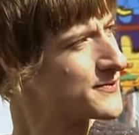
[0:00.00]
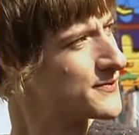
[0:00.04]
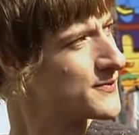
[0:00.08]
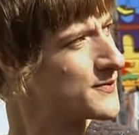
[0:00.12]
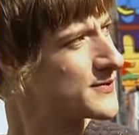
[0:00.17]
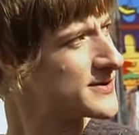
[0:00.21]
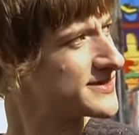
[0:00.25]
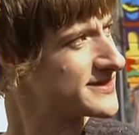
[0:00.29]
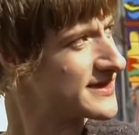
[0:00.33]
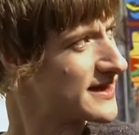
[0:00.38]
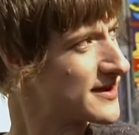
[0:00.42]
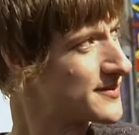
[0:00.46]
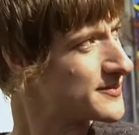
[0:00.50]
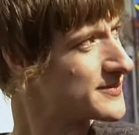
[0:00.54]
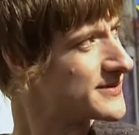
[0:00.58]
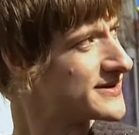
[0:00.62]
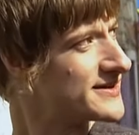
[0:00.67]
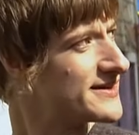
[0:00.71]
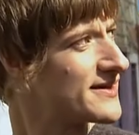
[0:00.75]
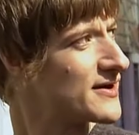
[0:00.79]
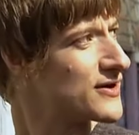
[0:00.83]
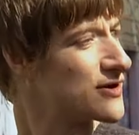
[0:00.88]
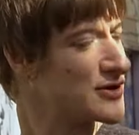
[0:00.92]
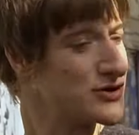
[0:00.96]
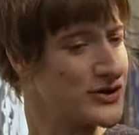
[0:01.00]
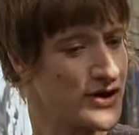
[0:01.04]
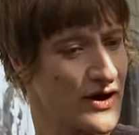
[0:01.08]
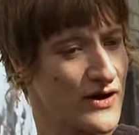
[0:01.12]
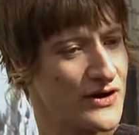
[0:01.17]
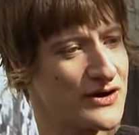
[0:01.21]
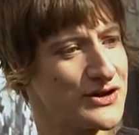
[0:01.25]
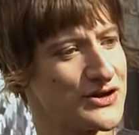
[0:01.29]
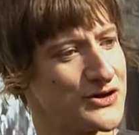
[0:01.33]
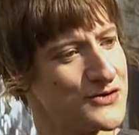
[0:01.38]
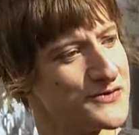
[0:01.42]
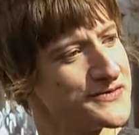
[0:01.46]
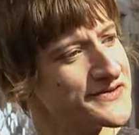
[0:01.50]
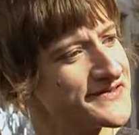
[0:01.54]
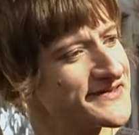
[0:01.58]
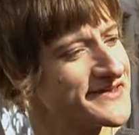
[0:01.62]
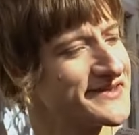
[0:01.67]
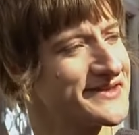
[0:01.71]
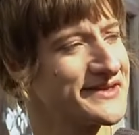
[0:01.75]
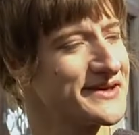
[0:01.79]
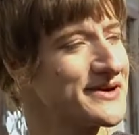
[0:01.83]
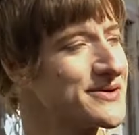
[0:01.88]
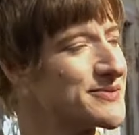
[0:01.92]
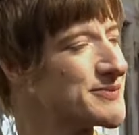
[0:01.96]
with them and are used to
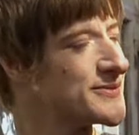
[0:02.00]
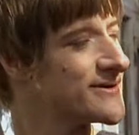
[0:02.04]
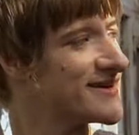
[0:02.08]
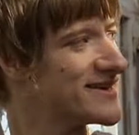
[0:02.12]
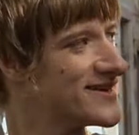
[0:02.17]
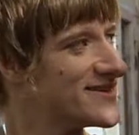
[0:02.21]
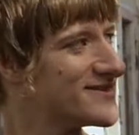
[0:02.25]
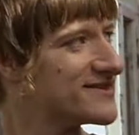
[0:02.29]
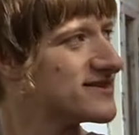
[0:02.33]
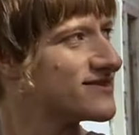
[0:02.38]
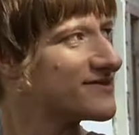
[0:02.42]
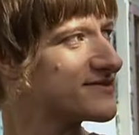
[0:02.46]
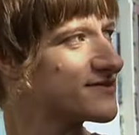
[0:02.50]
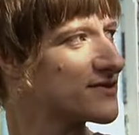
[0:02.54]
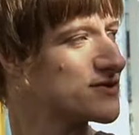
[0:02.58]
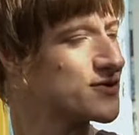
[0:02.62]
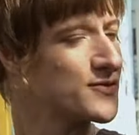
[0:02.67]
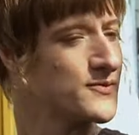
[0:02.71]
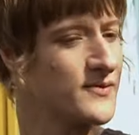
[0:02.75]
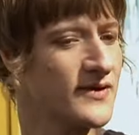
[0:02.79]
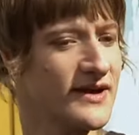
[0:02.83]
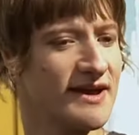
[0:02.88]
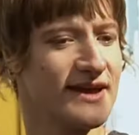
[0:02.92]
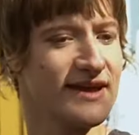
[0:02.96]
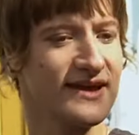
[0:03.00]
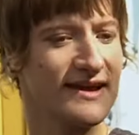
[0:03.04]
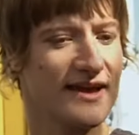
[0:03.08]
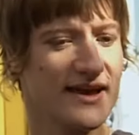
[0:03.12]
them in a certain way.